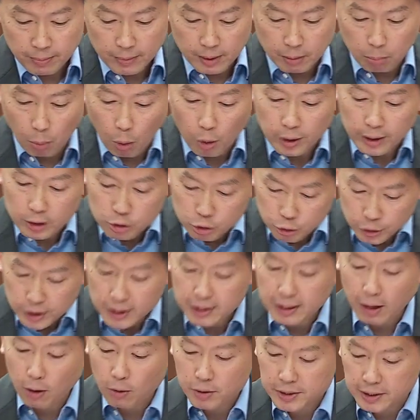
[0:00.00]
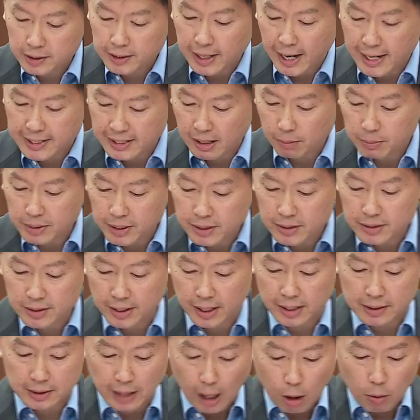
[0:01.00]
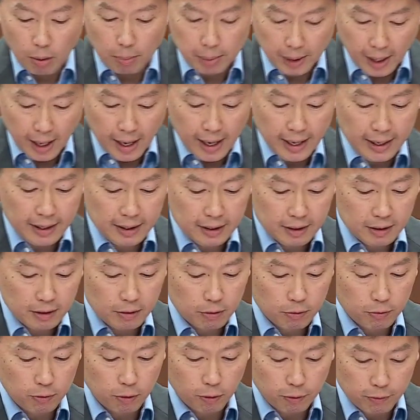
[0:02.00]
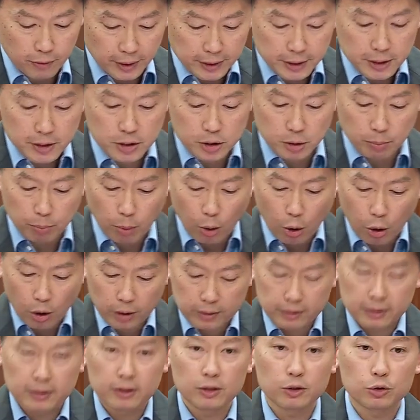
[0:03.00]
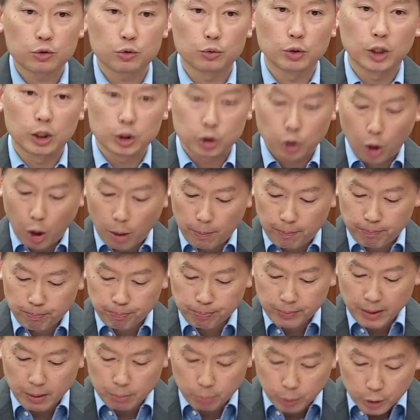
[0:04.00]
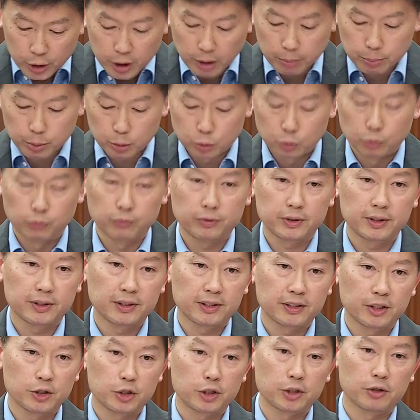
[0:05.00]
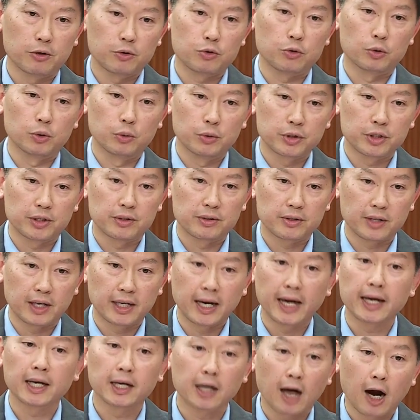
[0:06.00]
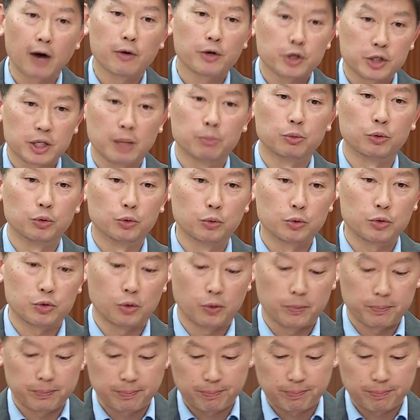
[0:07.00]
More than 3,000 SMEs can now apply for funding support to adopt pre-approved digital solutions, and I encourage them to do so.